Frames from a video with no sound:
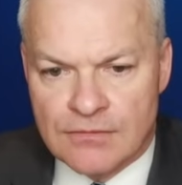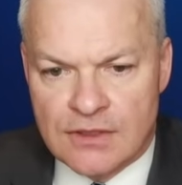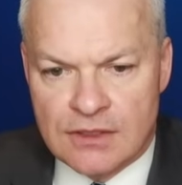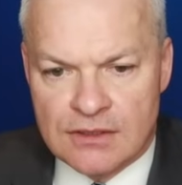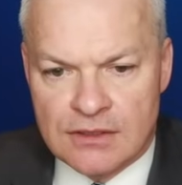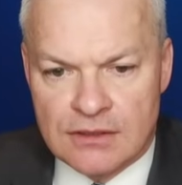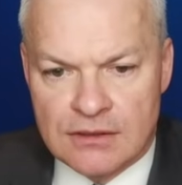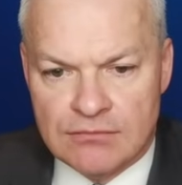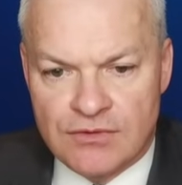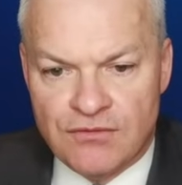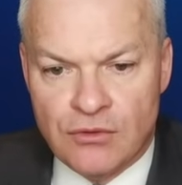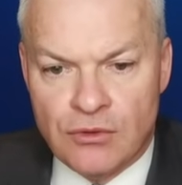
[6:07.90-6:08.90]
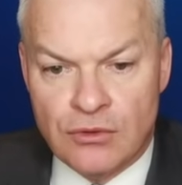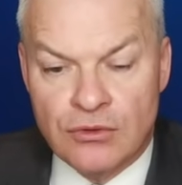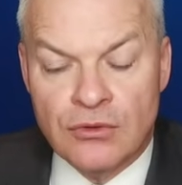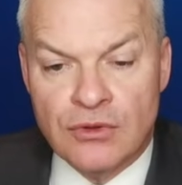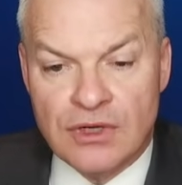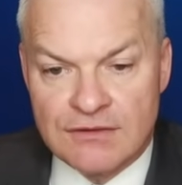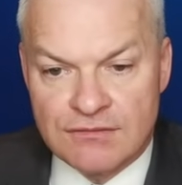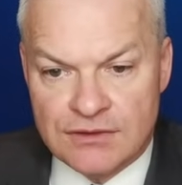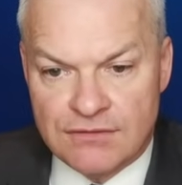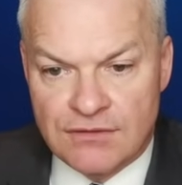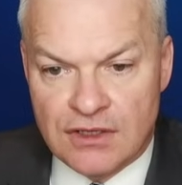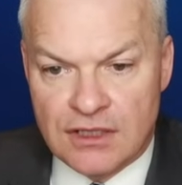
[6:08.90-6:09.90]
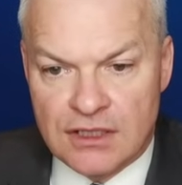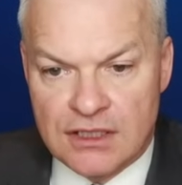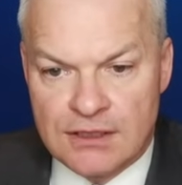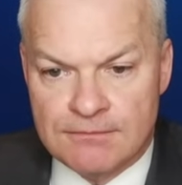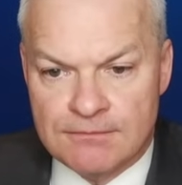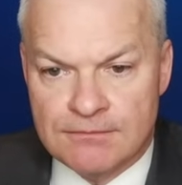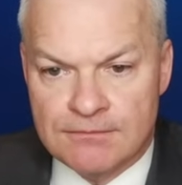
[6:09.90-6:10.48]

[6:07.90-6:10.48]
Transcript: Nothing before or after Phi.